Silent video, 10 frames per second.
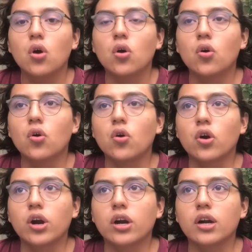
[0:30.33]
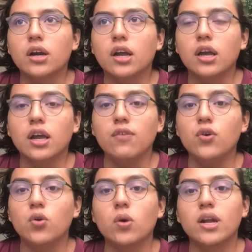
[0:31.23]
or if
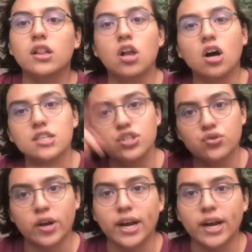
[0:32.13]
you want a long string.